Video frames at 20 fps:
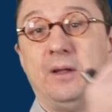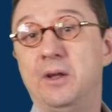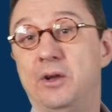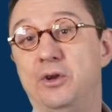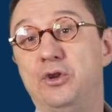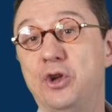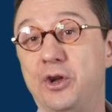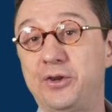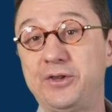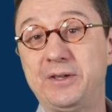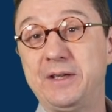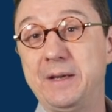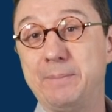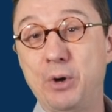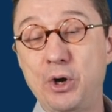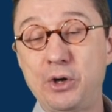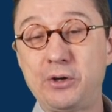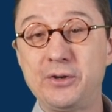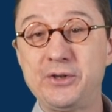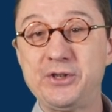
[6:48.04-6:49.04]
not a
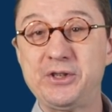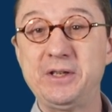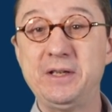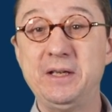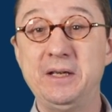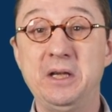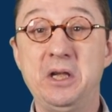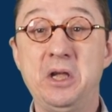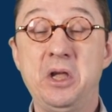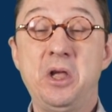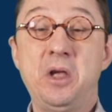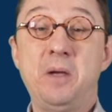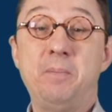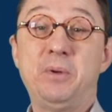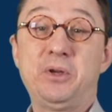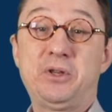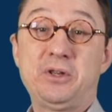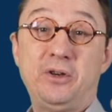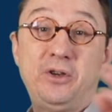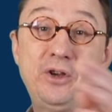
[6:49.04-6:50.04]
democracy,
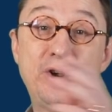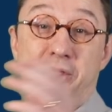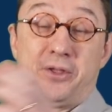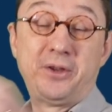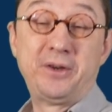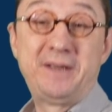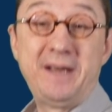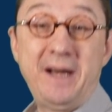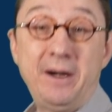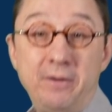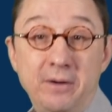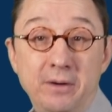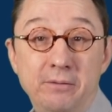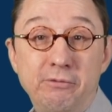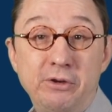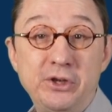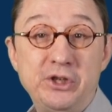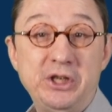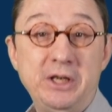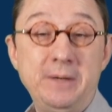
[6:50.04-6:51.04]
but an
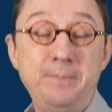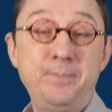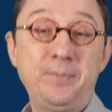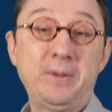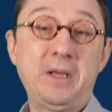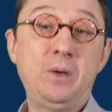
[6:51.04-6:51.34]
authoritarian regime,